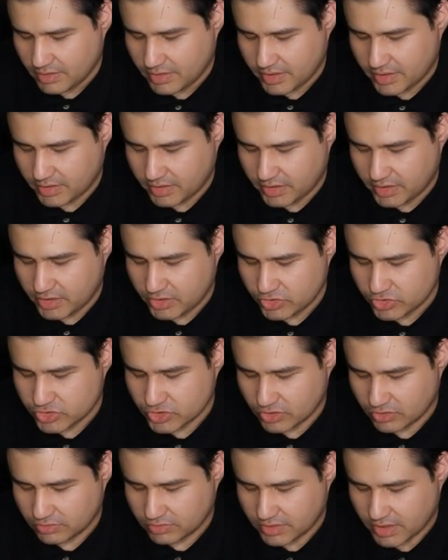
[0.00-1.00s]
and
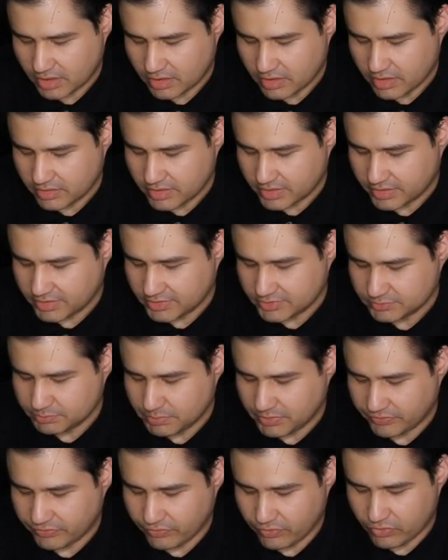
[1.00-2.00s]
inject the card that is
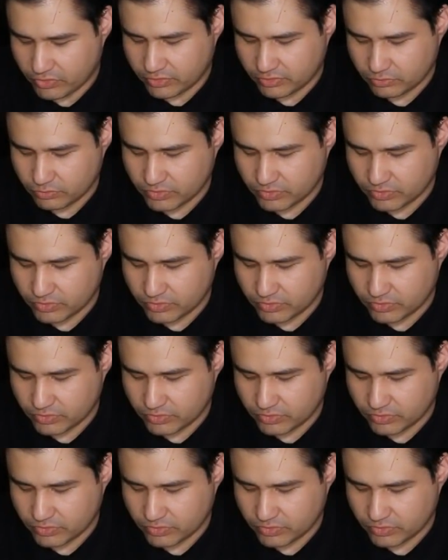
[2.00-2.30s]
before,